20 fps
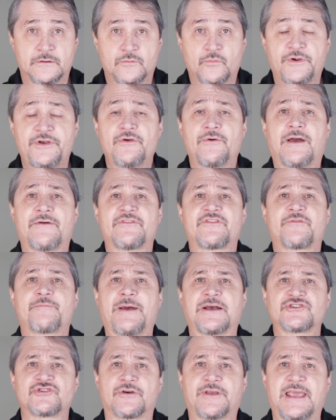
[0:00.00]
We do have a
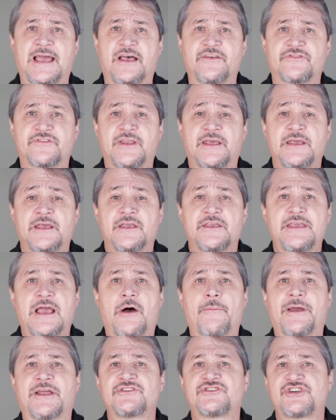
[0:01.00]
special guest.
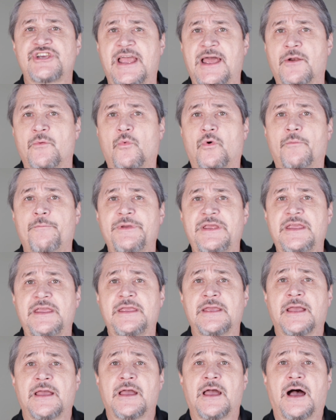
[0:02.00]
Yaomen Chen will
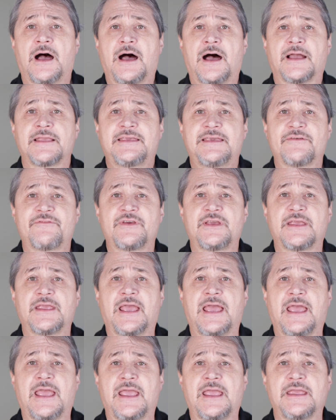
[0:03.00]
be giving
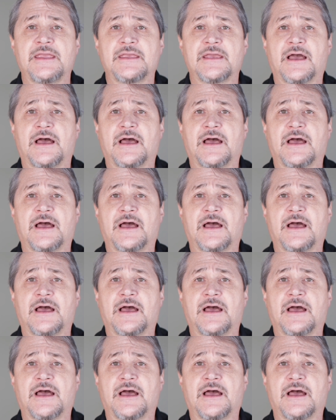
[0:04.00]
a